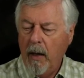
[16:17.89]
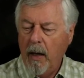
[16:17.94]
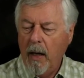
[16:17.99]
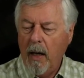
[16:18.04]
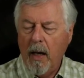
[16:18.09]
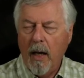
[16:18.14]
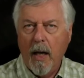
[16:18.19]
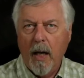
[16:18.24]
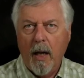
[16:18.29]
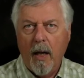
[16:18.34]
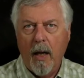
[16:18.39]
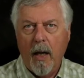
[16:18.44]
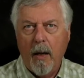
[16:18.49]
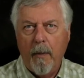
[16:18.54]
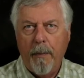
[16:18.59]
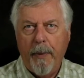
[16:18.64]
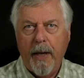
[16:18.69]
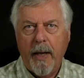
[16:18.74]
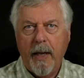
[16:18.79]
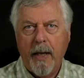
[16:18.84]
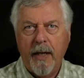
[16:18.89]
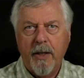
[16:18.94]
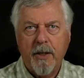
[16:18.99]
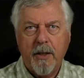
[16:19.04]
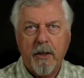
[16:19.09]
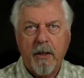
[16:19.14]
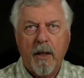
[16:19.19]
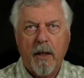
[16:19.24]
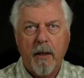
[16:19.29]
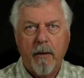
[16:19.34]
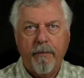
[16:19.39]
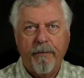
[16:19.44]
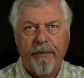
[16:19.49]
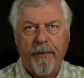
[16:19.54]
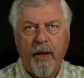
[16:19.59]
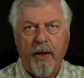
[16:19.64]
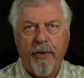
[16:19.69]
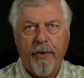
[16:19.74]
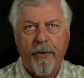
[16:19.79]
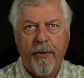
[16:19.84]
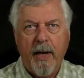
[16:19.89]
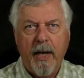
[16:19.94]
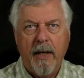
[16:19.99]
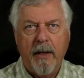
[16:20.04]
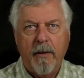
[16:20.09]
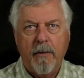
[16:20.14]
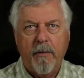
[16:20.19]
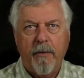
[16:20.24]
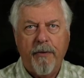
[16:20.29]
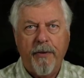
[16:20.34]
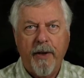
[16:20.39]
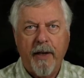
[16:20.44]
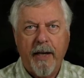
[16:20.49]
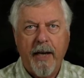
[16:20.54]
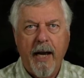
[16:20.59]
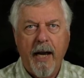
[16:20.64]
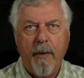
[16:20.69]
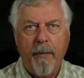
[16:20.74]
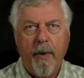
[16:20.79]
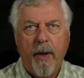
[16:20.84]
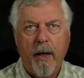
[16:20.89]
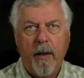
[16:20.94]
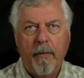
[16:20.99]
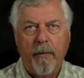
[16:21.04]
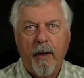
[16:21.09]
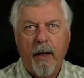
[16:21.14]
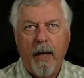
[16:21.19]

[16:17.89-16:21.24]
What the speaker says: but it's got a thread to fit a camera.